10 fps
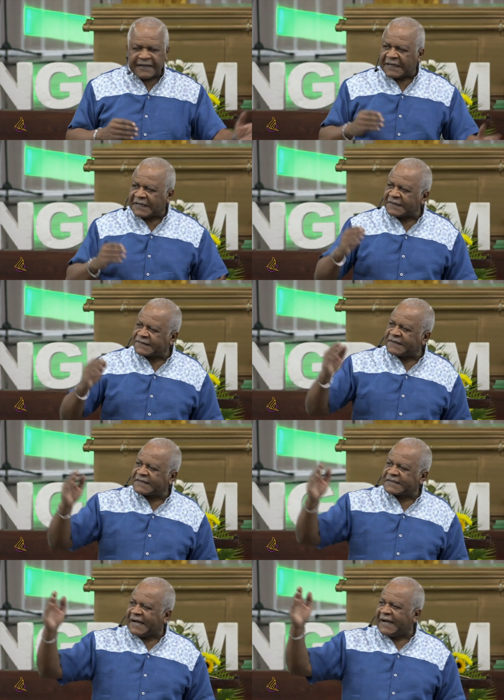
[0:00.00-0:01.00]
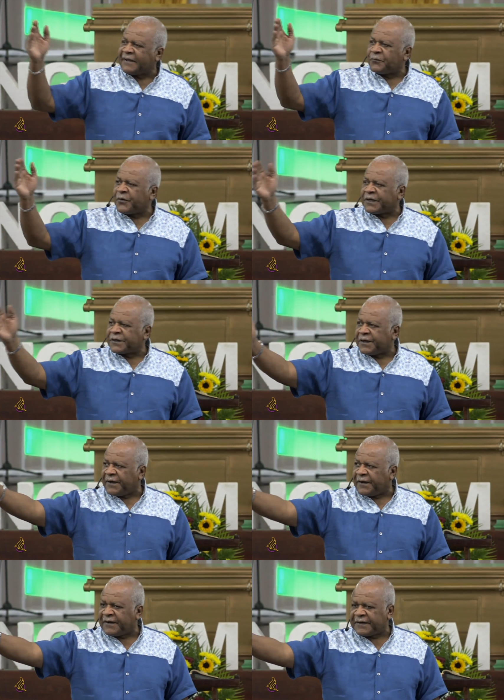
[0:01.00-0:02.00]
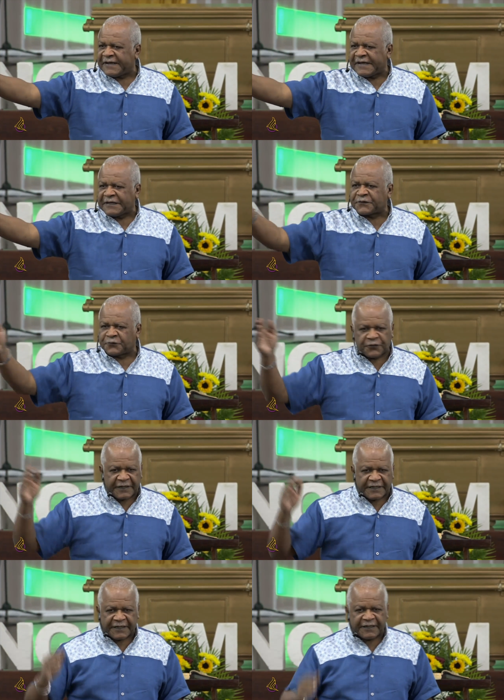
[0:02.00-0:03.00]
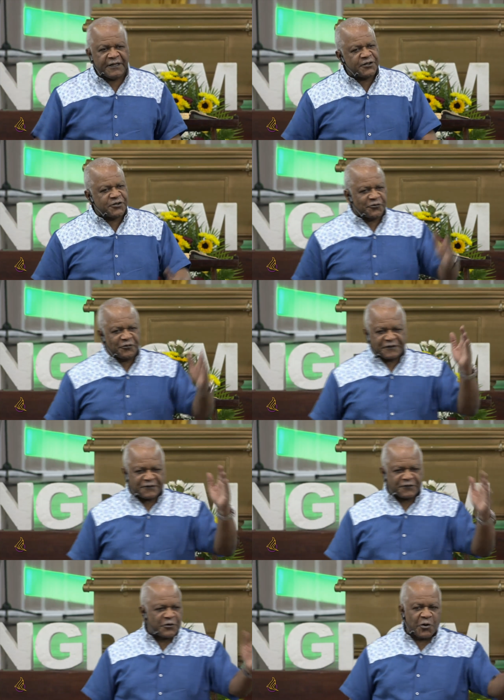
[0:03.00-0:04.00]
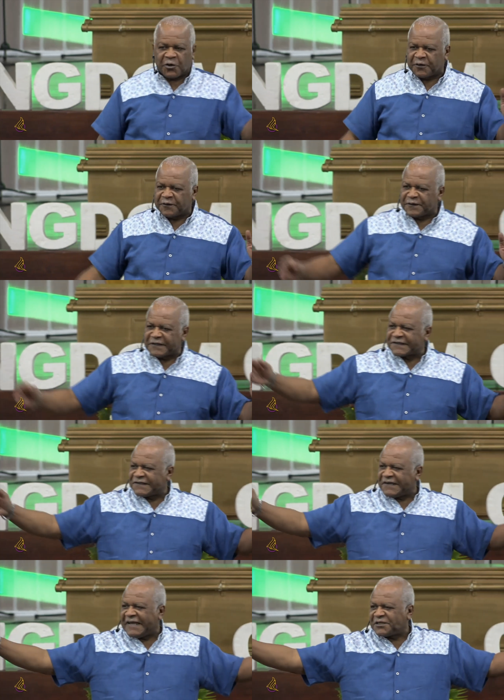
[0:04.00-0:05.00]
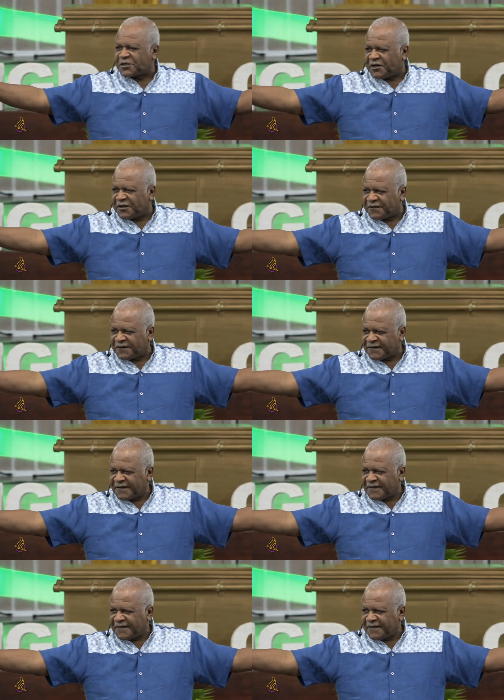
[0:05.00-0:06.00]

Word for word: It is the time when God is ready to restore this nation